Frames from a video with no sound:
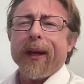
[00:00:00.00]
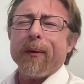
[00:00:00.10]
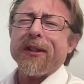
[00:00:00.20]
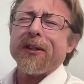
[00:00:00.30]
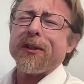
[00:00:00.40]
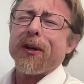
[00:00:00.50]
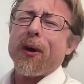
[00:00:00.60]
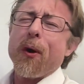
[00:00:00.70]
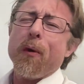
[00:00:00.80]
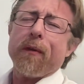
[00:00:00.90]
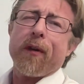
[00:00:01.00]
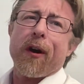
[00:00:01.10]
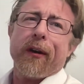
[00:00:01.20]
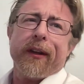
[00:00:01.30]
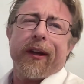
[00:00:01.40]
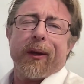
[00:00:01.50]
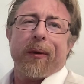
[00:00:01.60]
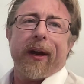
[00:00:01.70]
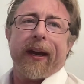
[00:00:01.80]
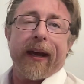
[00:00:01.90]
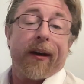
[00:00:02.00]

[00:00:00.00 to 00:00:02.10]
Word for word: They went so far the other way.